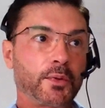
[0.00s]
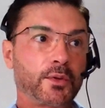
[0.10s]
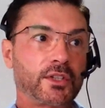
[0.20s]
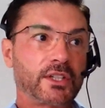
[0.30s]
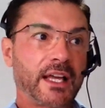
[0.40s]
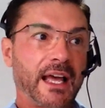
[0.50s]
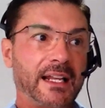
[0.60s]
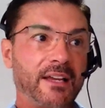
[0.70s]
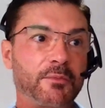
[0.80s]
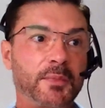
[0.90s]
put the
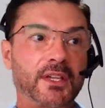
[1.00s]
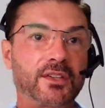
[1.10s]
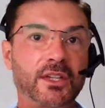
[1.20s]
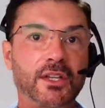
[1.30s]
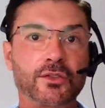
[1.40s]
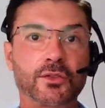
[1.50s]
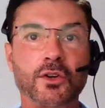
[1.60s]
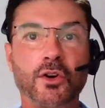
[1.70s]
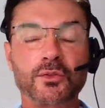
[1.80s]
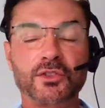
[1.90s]
LFPSE into
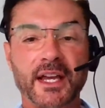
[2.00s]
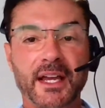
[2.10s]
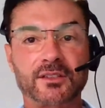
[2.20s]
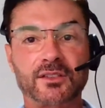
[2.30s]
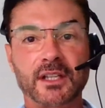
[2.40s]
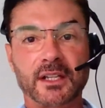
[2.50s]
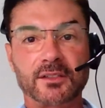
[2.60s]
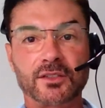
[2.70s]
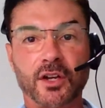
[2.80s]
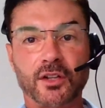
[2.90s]
context, that
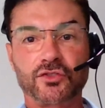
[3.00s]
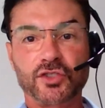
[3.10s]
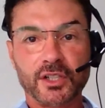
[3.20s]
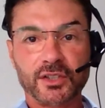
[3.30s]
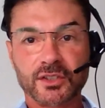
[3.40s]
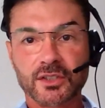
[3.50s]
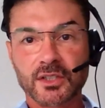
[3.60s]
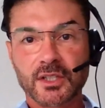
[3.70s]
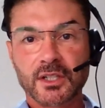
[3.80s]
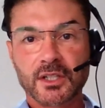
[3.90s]
it's not just
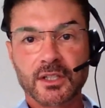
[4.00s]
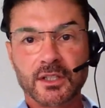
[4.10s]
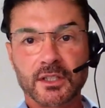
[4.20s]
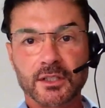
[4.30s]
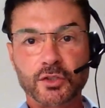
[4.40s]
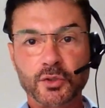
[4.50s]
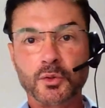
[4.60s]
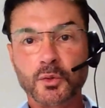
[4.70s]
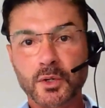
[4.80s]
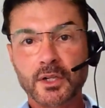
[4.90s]
the
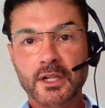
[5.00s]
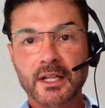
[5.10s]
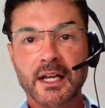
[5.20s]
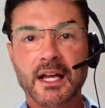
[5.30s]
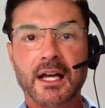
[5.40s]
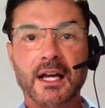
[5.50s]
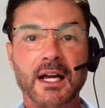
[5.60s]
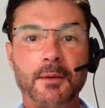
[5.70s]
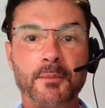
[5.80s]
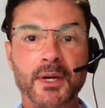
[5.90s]
tool,
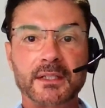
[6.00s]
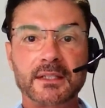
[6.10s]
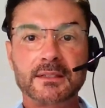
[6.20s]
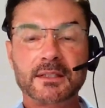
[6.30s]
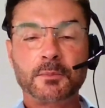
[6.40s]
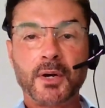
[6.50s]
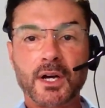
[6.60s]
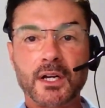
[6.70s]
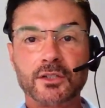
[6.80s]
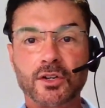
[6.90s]
but this is
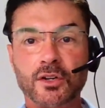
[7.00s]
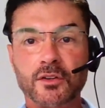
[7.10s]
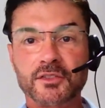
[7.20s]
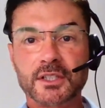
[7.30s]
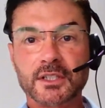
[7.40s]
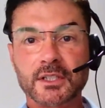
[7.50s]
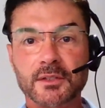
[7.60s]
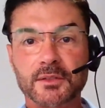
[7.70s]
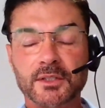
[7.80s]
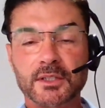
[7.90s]
part of
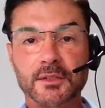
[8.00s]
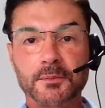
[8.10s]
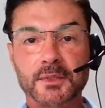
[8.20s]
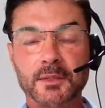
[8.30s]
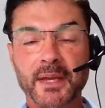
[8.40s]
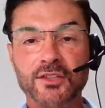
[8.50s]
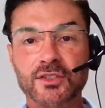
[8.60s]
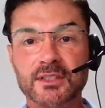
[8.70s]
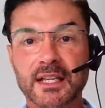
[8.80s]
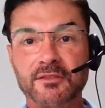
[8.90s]
the
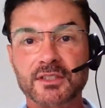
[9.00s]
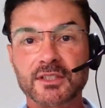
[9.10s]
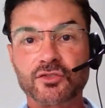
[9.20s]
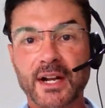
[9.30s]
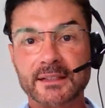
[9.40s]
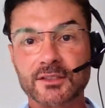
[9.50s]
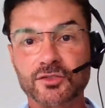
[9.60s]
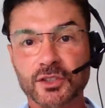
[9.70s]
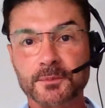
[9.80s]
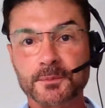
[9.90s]
patient safety
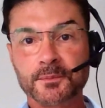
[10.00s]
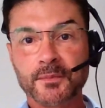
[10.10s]
strategy.